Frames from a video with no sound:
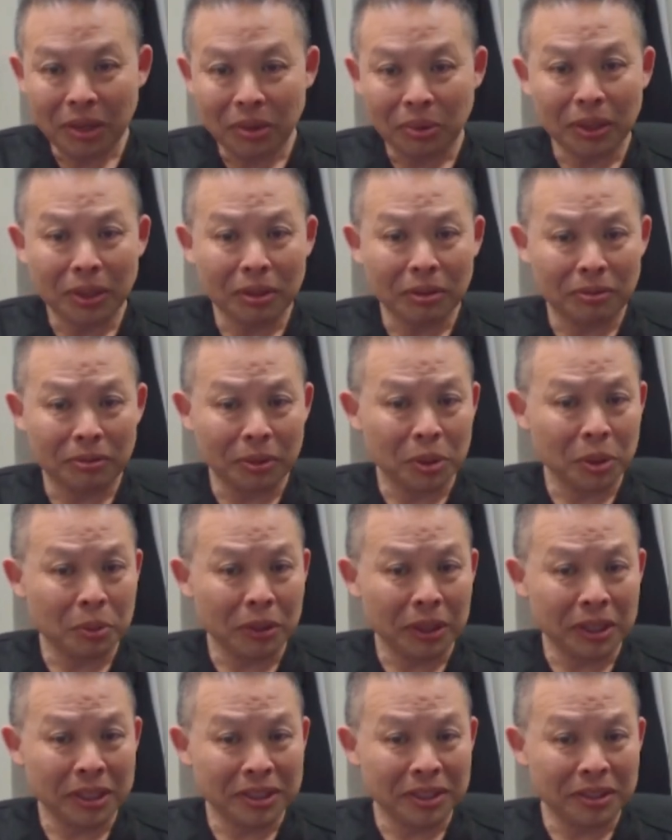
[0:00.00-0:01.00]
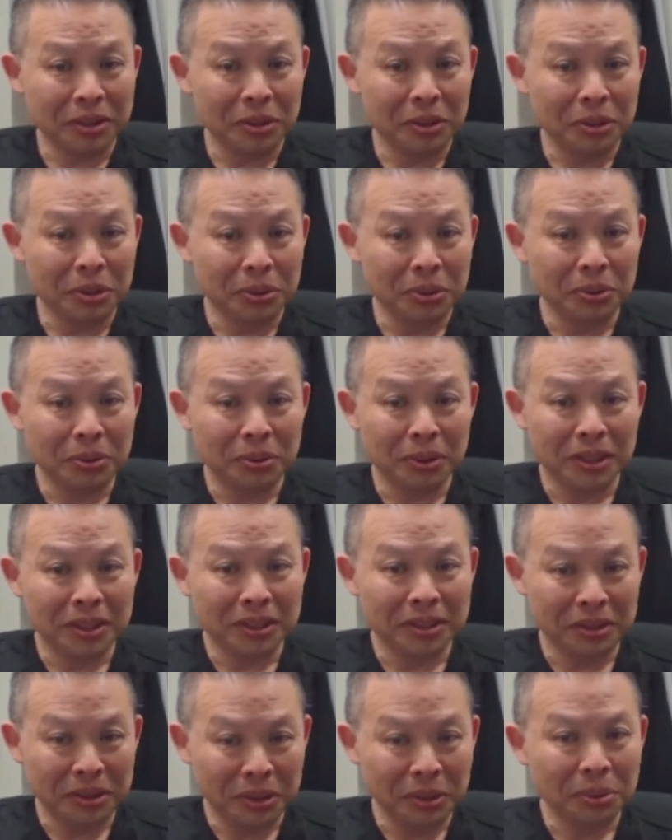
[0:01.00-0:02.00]
One of the first places to do uh,
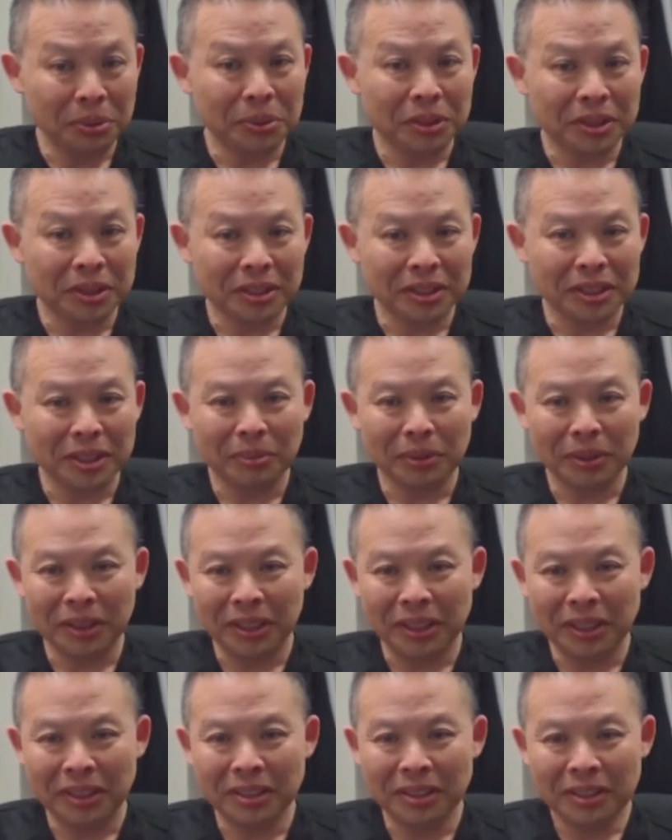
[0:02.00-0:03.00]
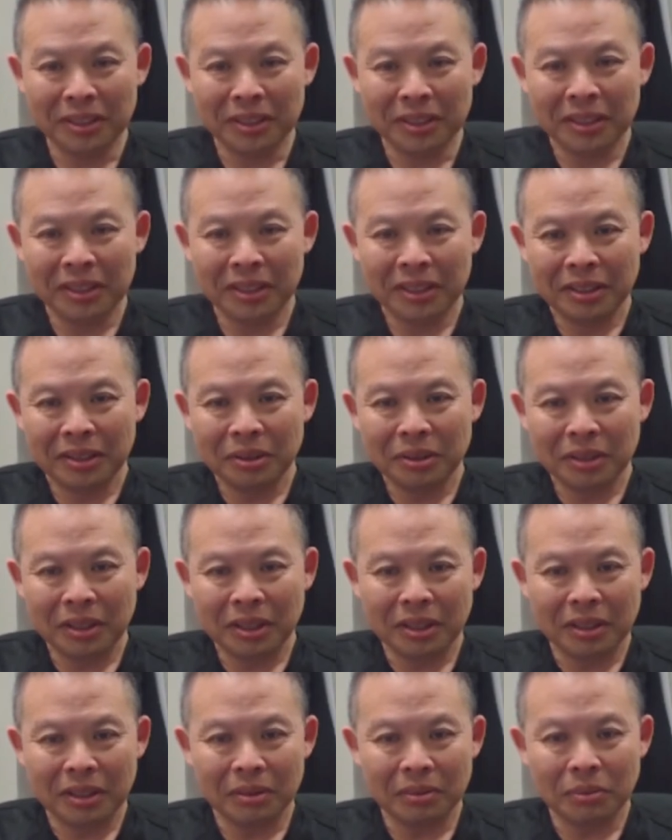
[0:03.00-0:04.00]
to use uh, Sublocade
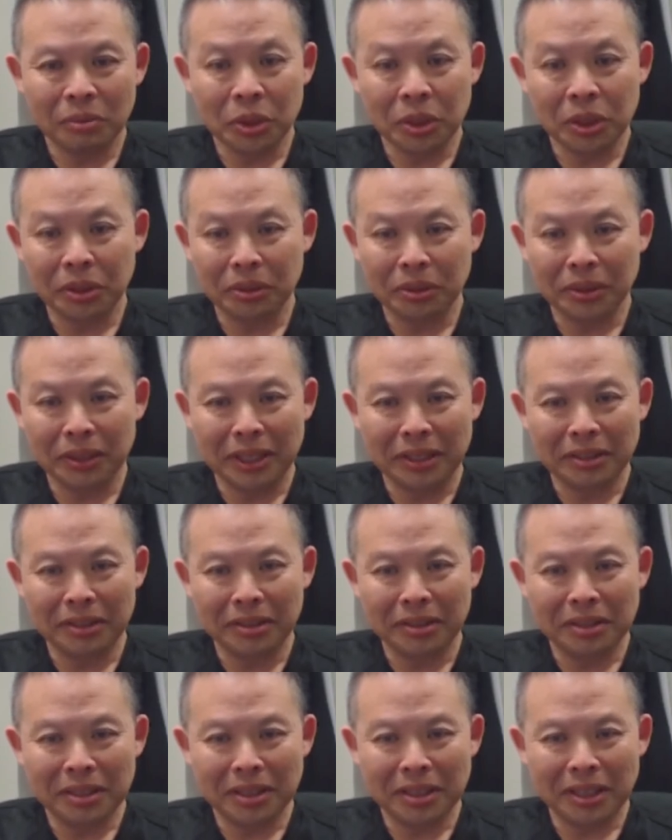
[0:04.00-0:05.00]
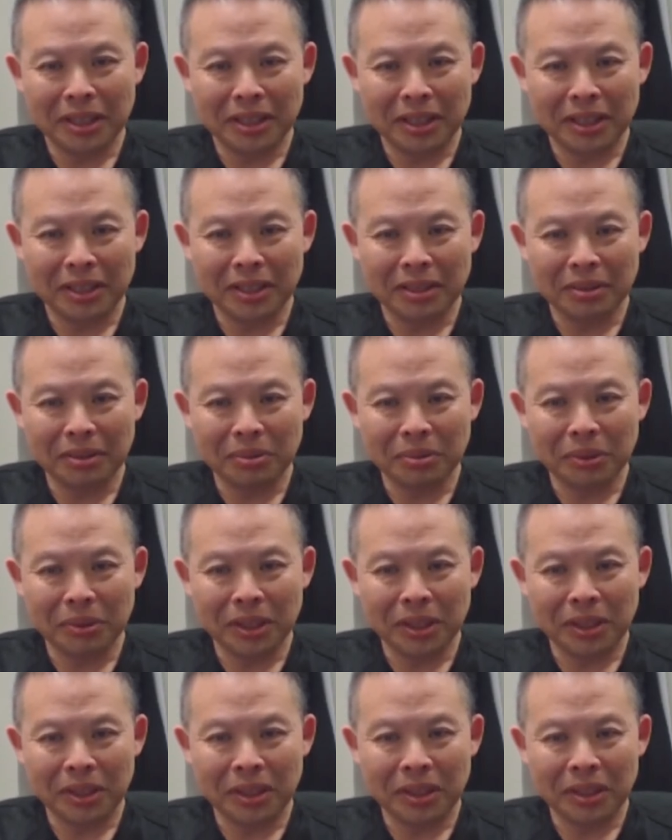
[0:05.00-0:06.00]
um, was here in London, and
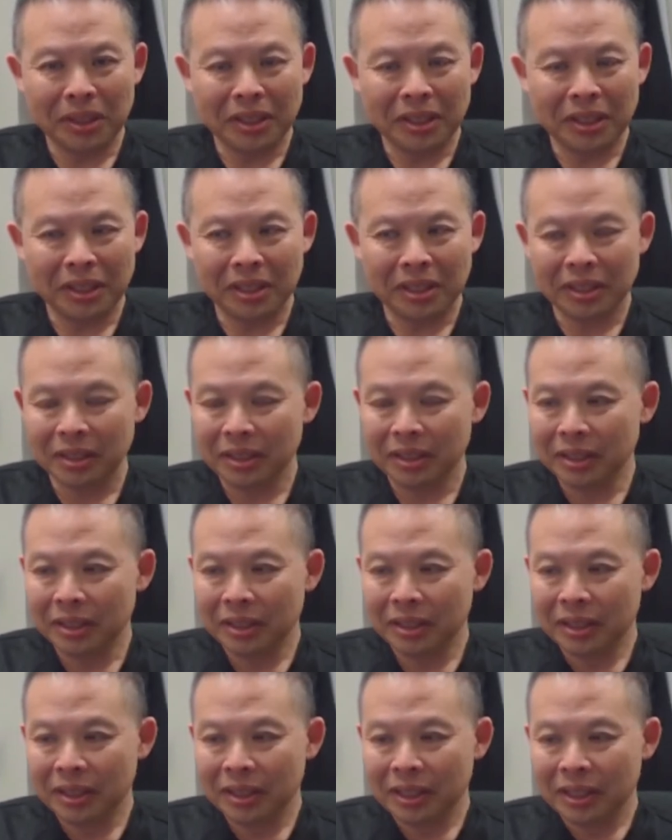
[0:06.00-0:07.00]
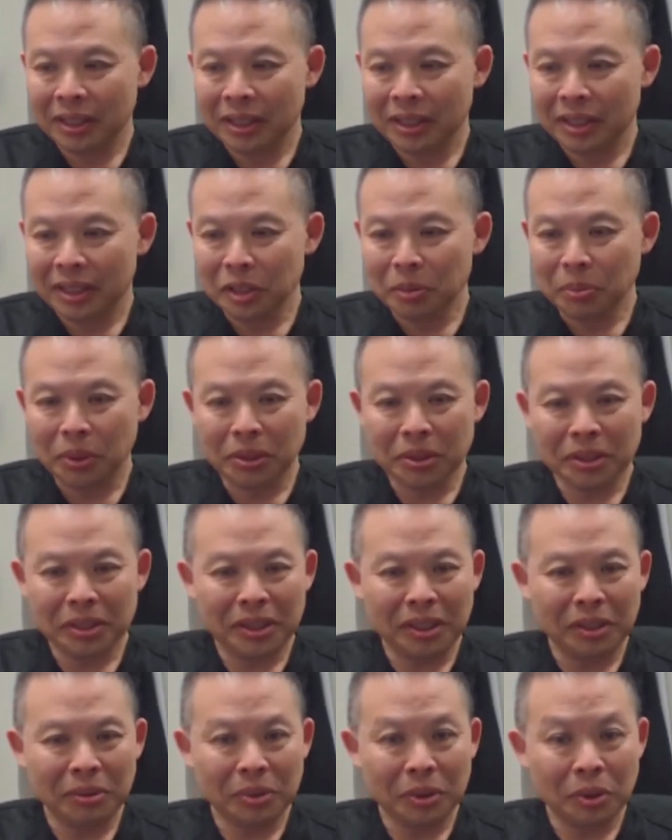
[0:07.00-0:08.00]
we had a a small
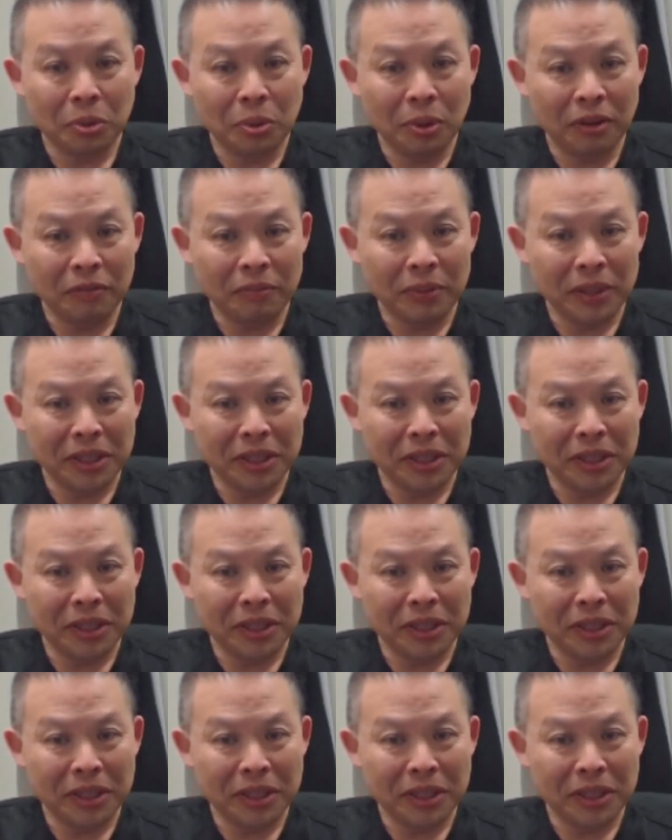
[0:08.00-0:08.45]
study with 12